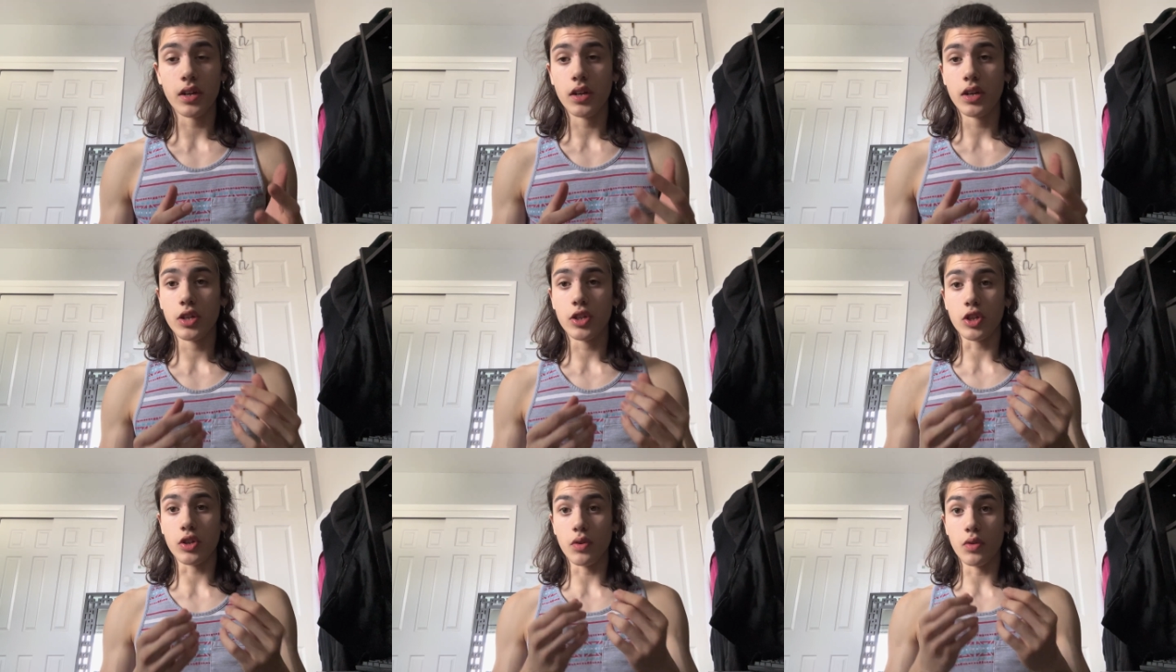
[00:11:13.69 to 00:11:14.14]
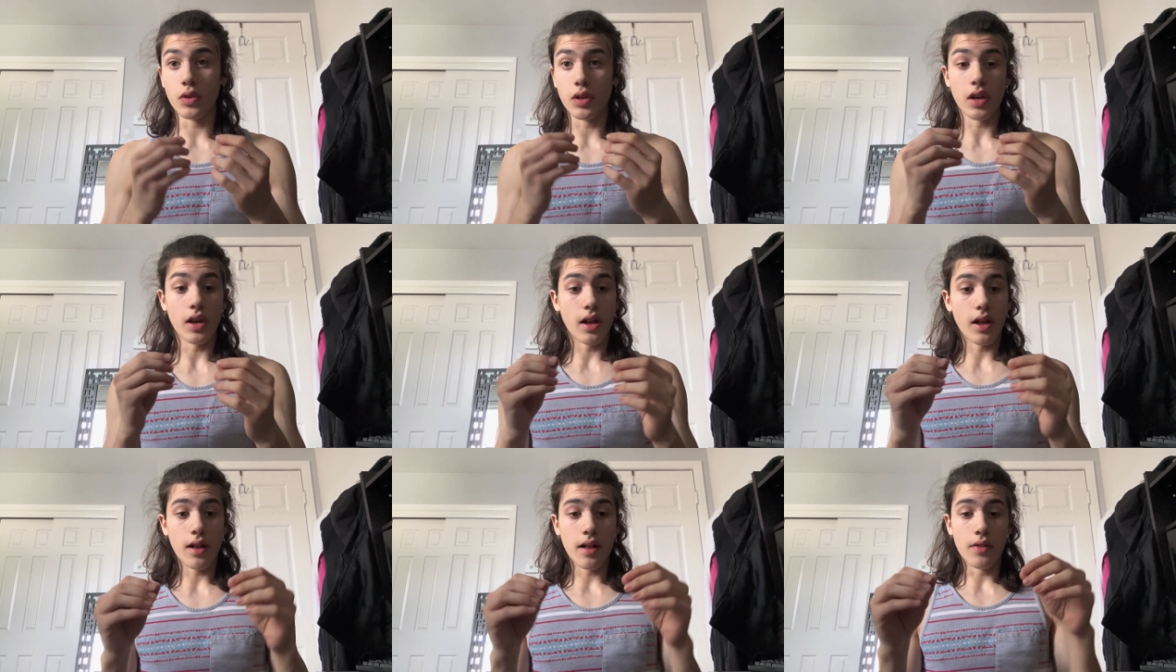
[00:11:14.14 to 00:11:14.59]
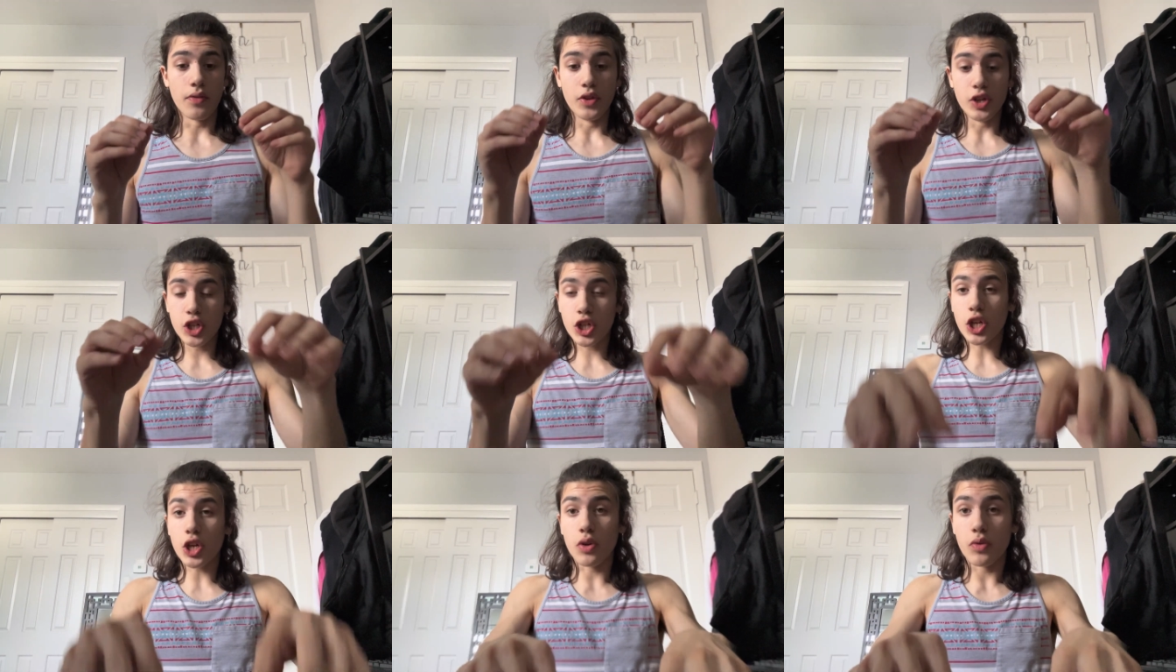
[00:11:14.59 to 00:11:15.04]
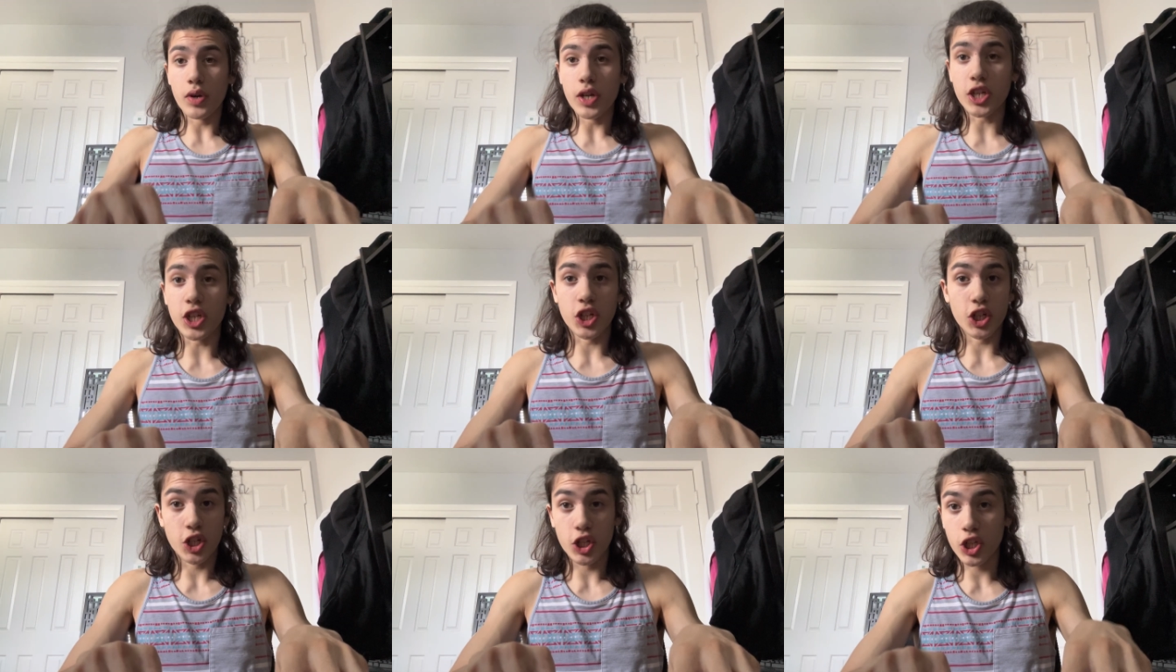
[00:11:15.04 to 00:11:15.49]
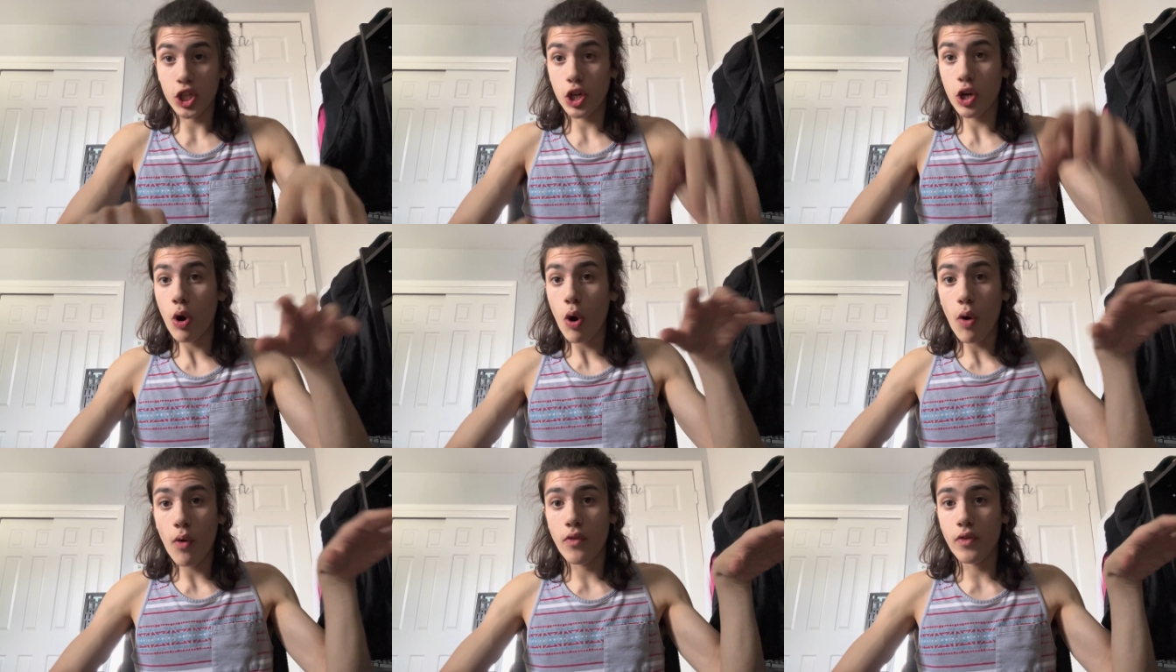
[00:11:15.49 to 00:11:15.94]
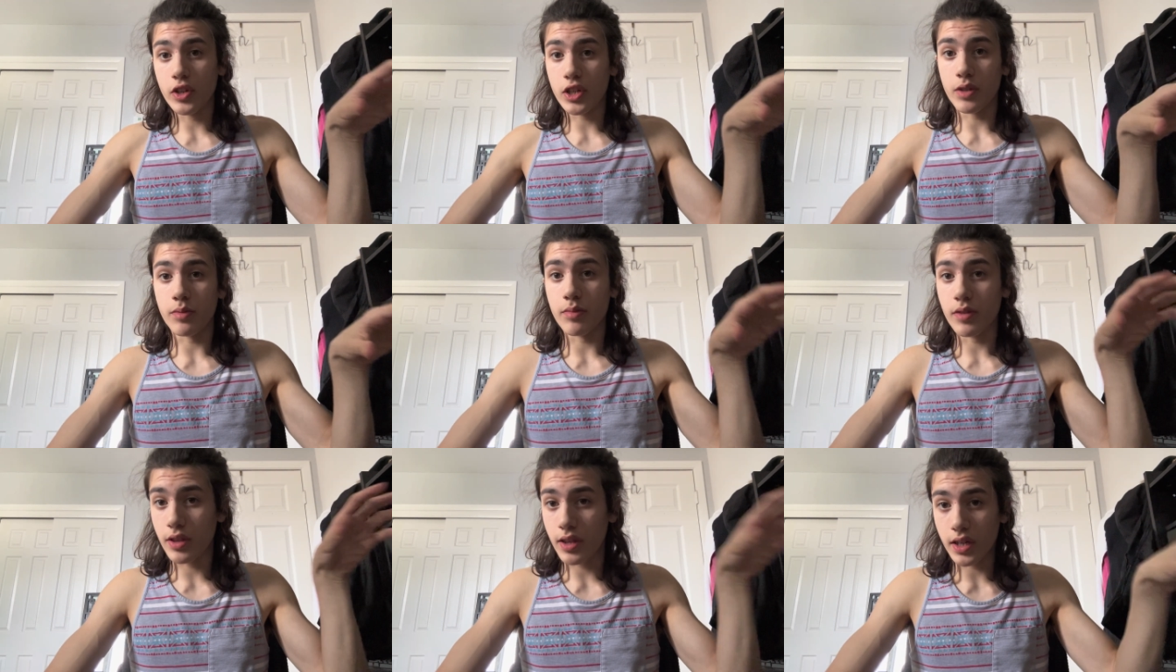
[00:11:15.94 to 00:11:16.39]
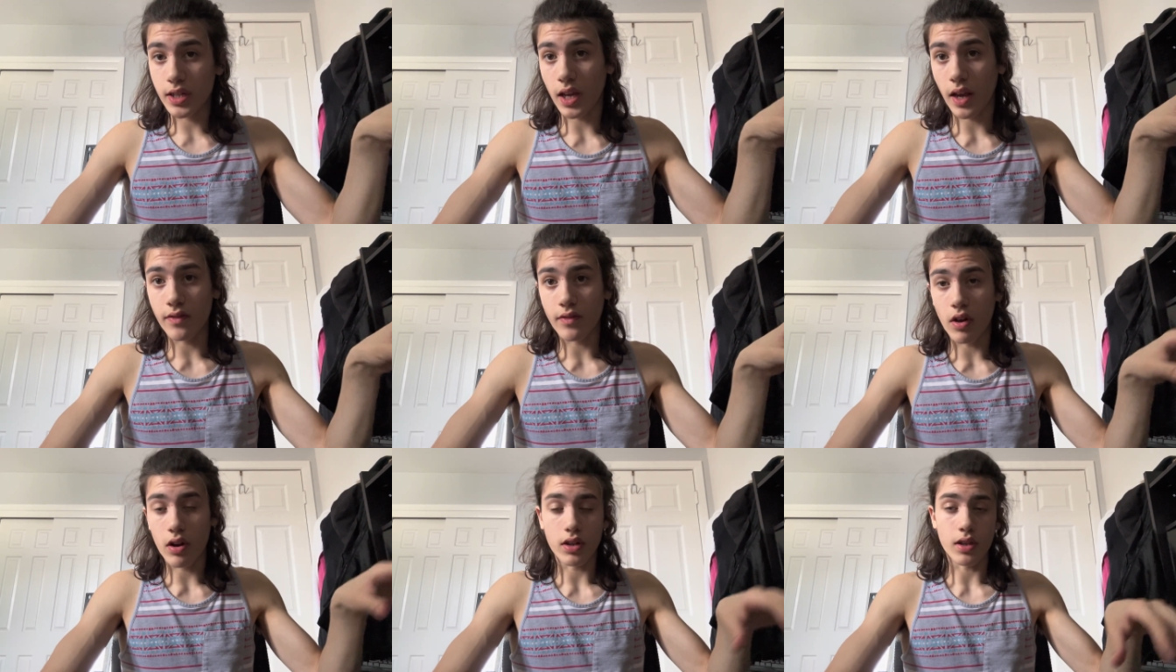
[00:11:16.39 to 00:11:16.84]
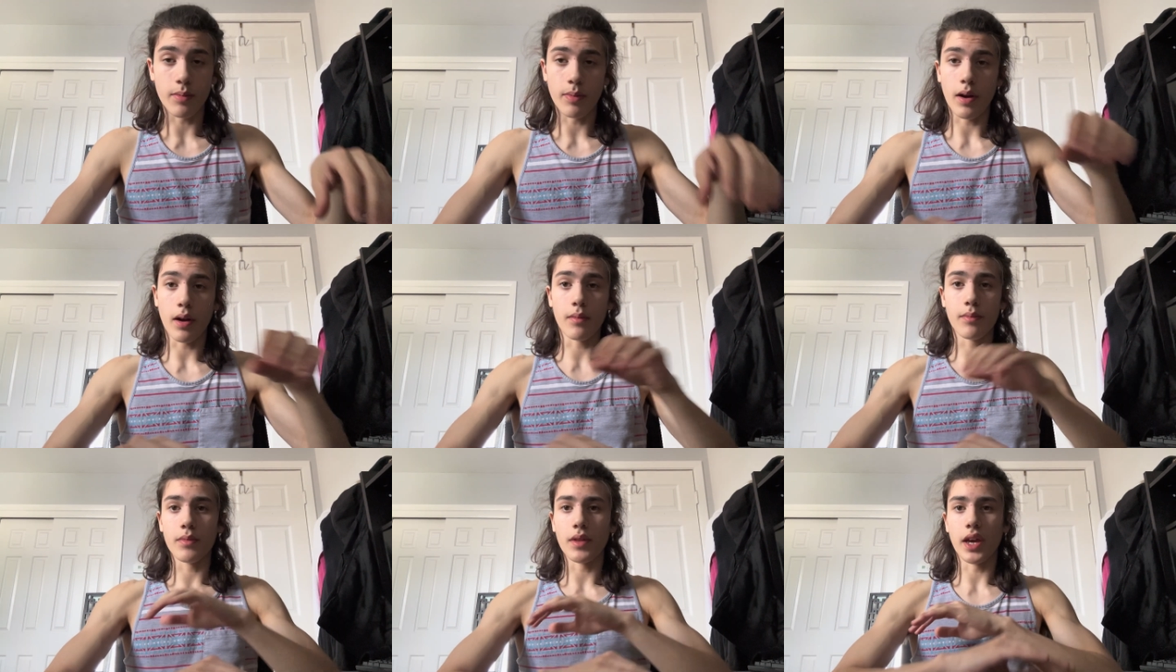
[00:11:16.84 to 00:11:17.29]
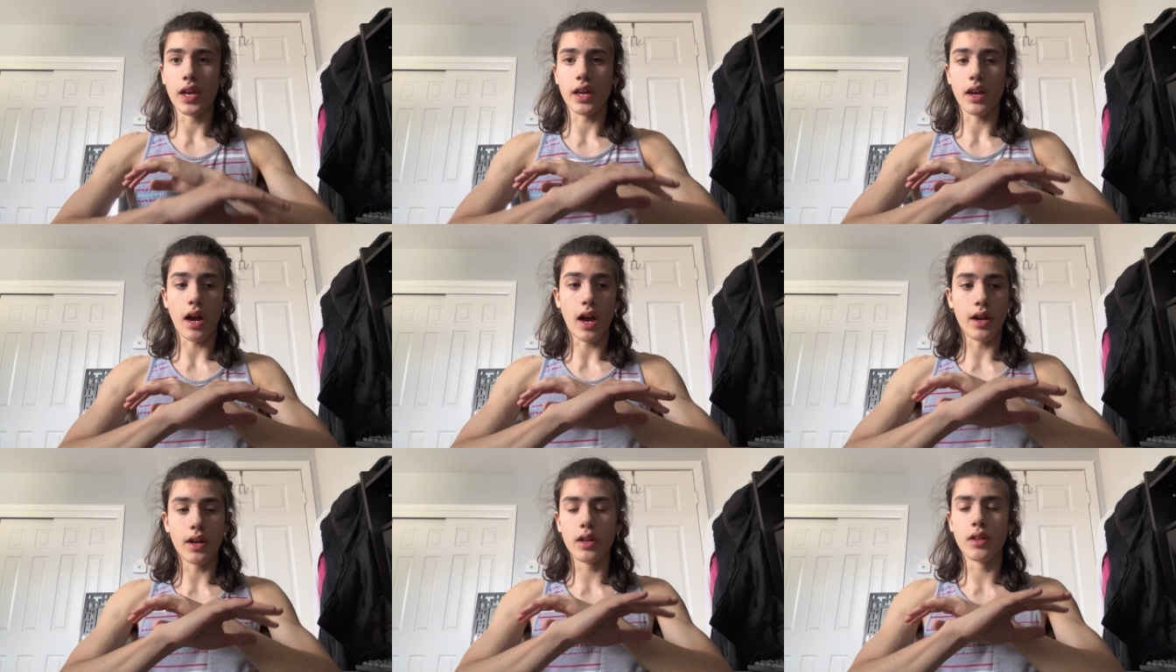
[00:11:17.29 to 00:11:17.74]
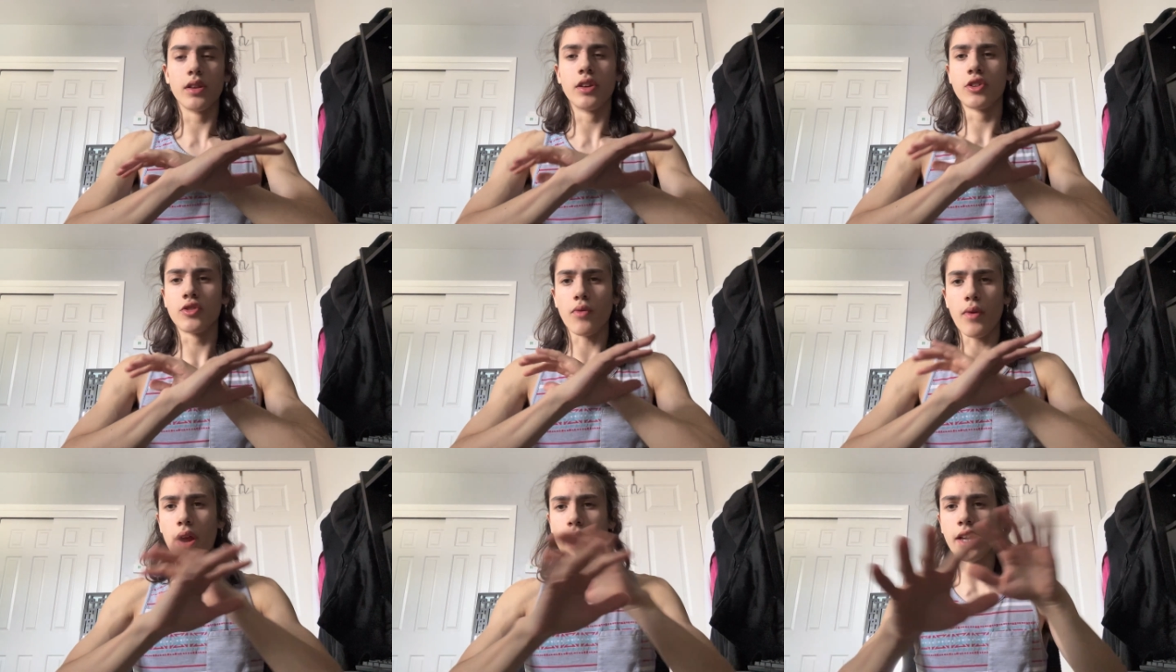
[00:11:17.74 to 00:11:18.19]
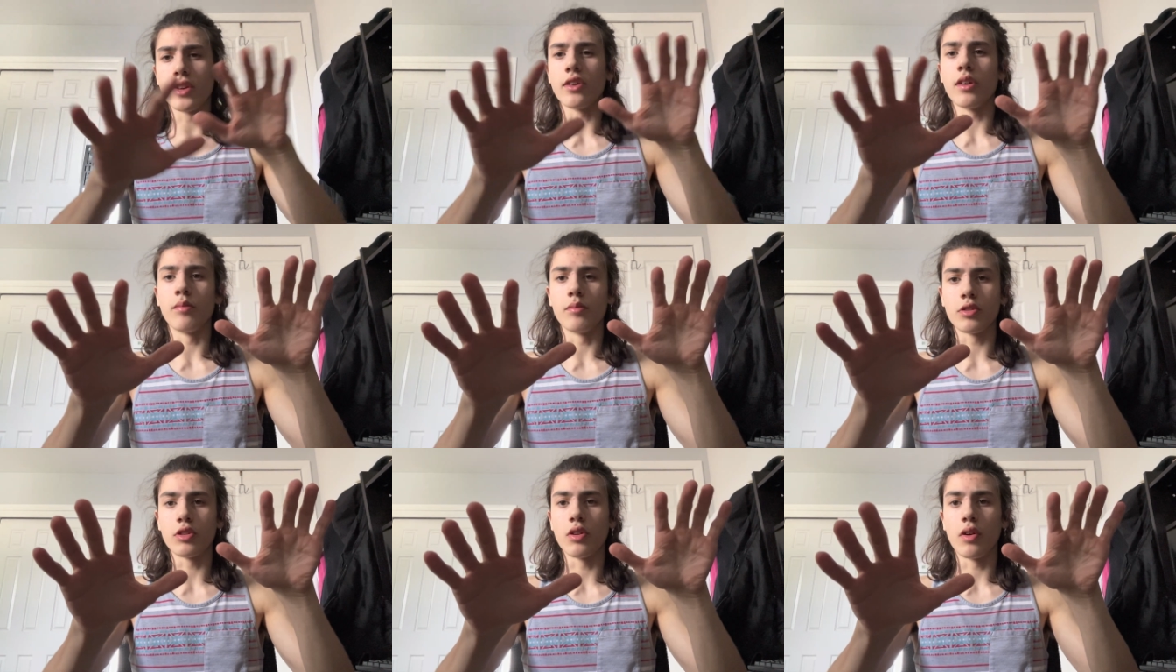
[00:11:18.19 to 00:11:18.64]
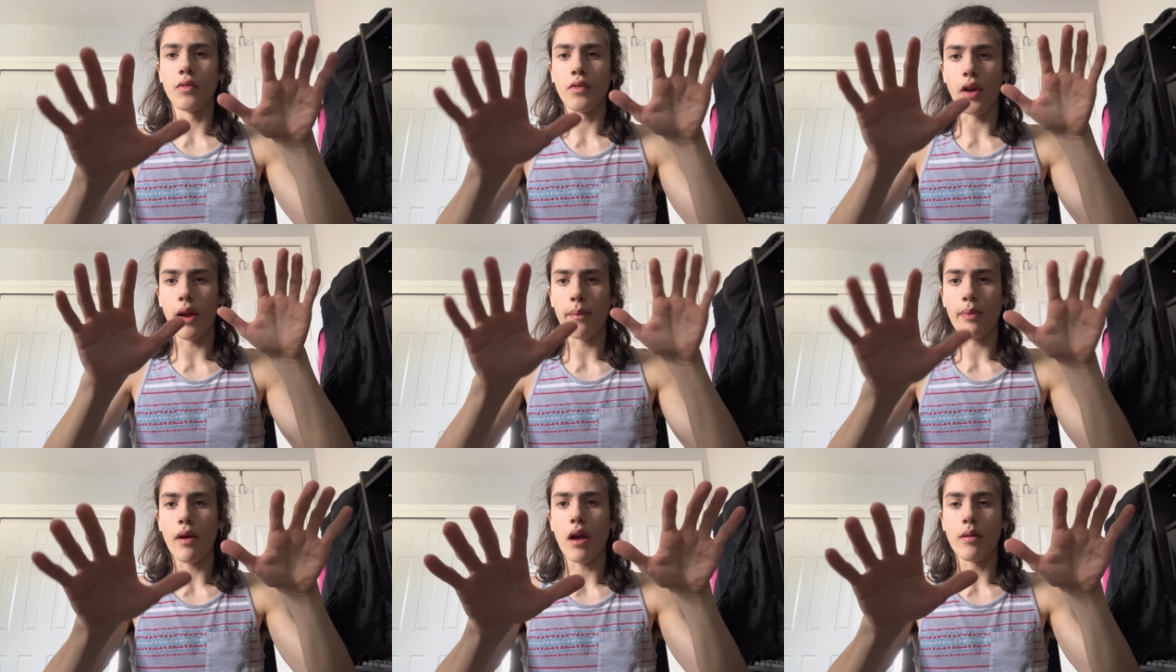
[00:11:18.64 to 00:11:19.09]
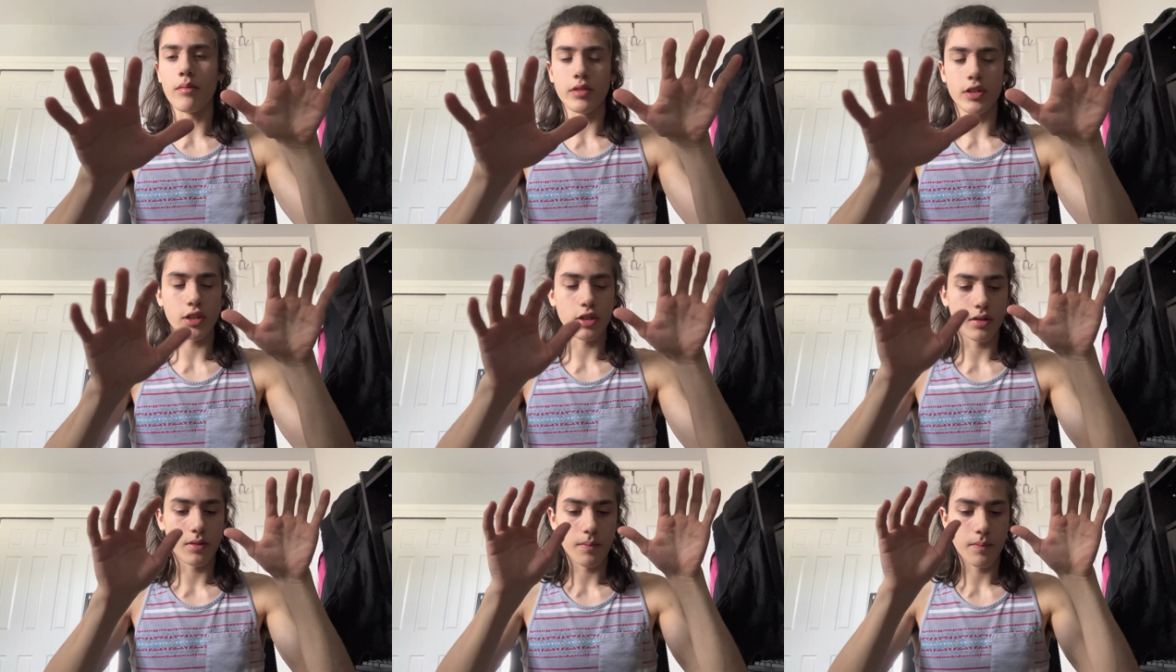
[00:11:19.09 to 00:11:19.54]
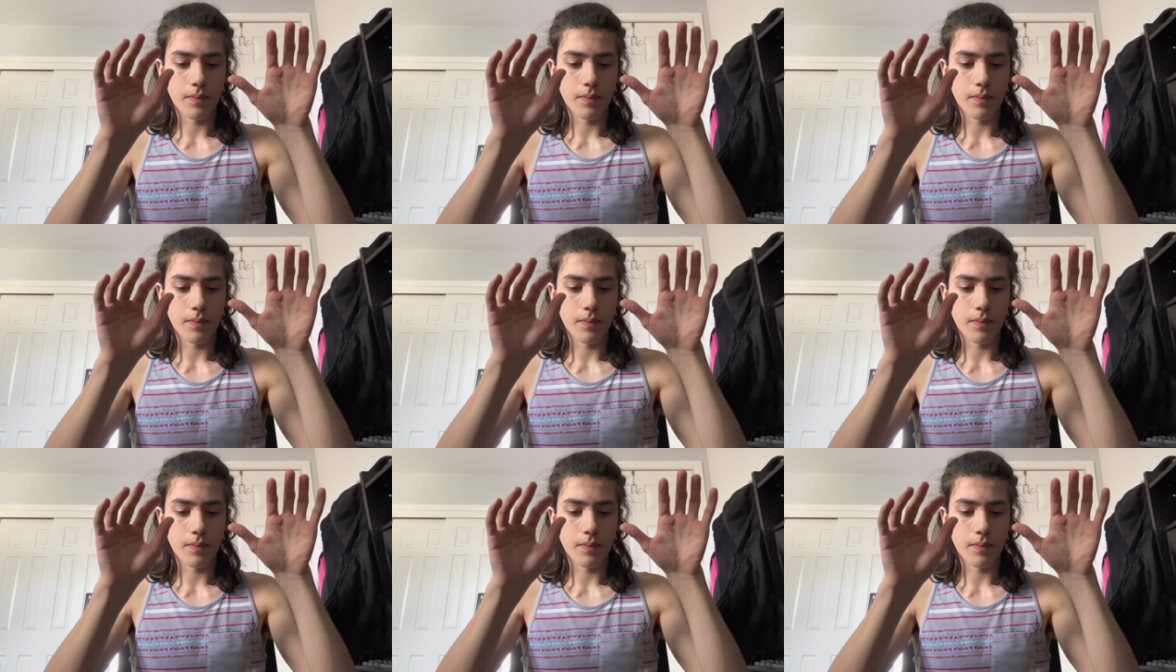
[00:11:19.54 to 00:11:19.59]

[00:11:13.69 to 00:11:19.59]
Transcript: So this generation, just to go over some of the things I've talked about, like I this rant is almost over, I promise.